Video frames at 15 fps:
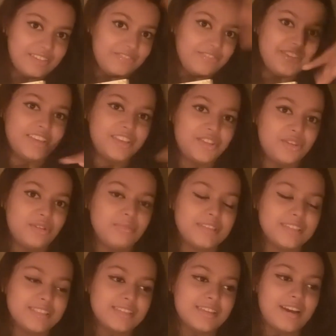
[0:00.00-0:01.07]
we
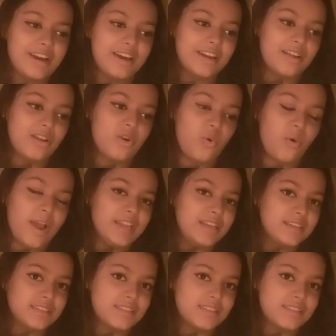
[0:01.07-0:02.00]
humans are quite